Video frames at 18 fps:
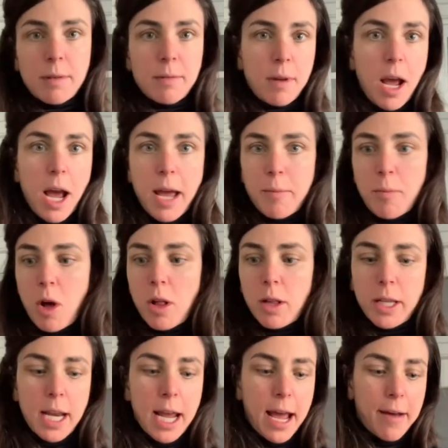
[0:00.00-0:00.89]
eyeball
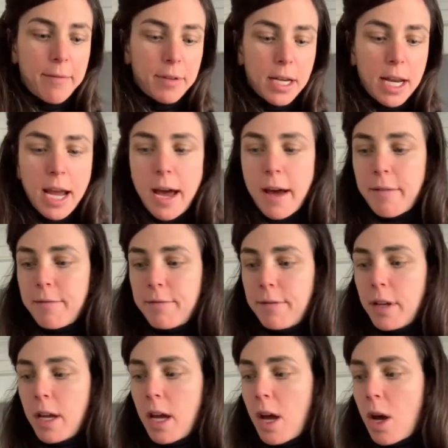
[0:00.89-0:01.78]
it half and
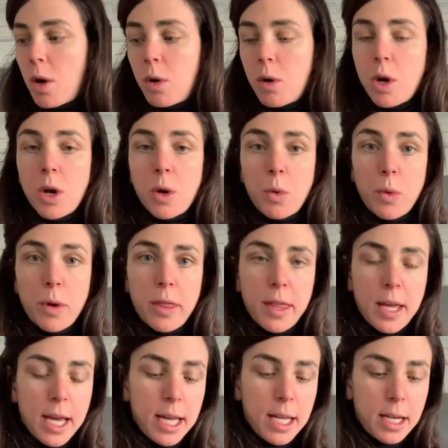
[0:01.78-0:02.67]
half. With
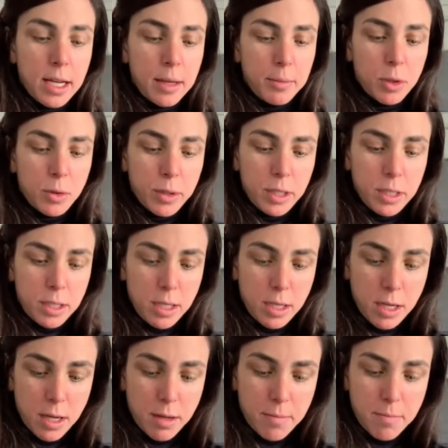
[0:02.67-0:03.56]
that, I'm going
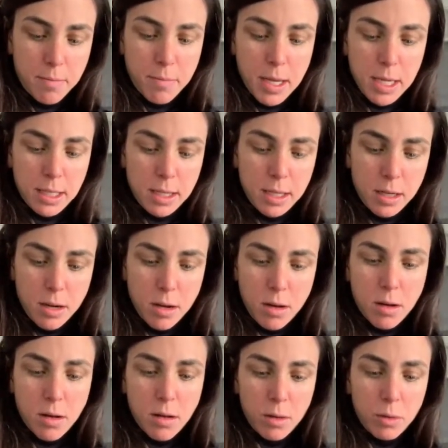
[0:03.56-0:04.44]
to mix it
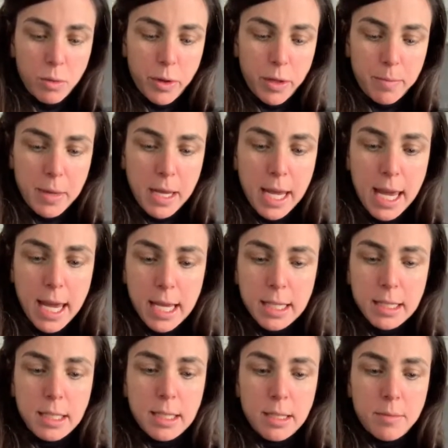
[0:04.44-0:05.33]
all with my
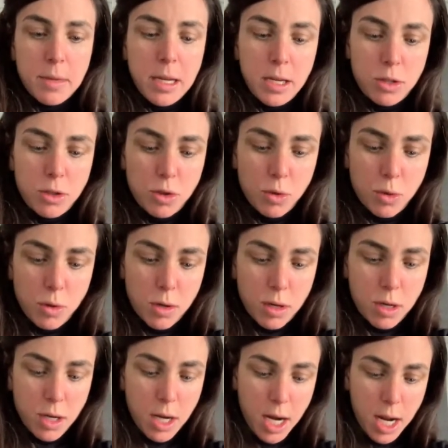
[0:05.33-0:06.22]
hands to make sure
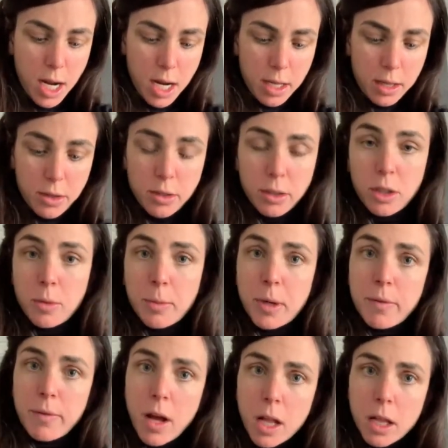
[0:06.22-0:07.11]
there's a little bit
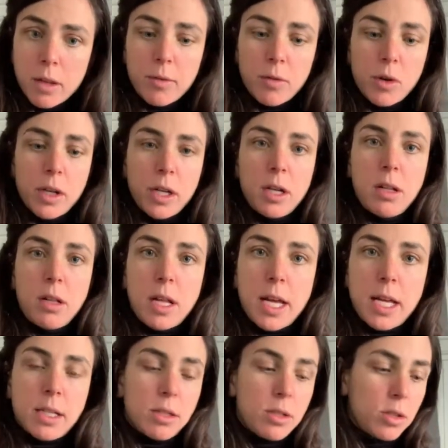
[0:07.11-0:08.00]
of olive oil
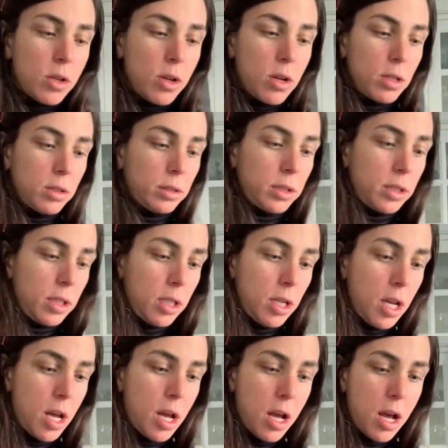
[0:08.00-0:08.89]
and salt
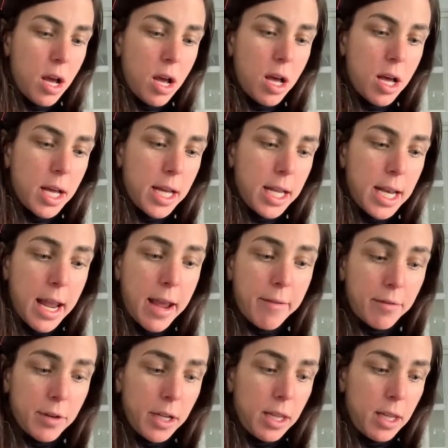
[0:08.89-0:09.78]
on
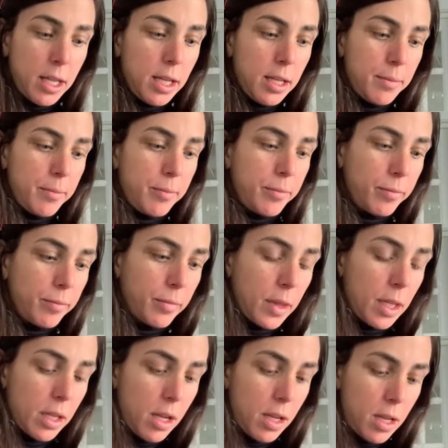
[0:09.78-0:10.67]
everything.
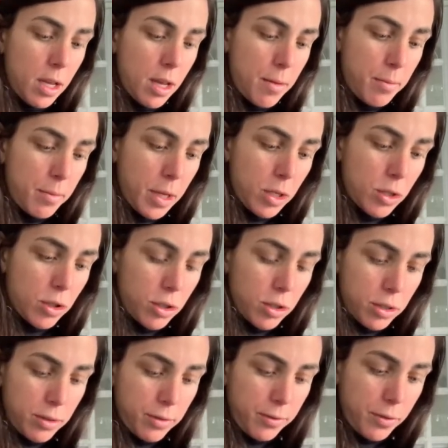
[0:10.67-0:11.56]
Make sure
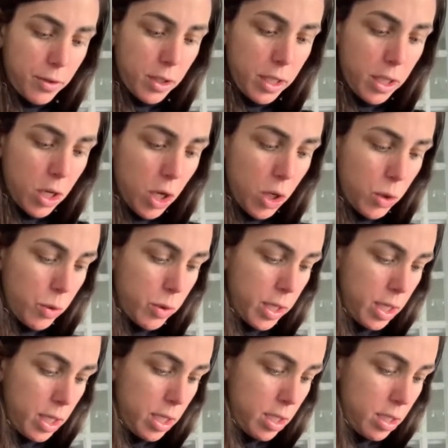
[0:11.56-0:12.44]
it's fully
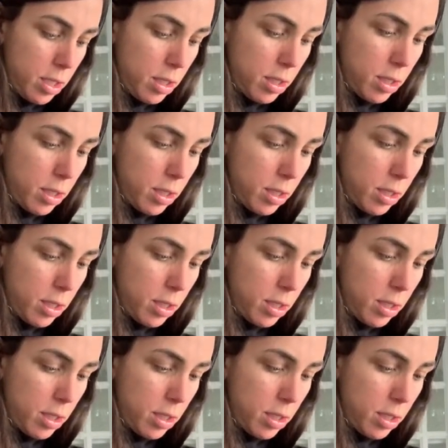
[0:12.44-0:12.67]
coated.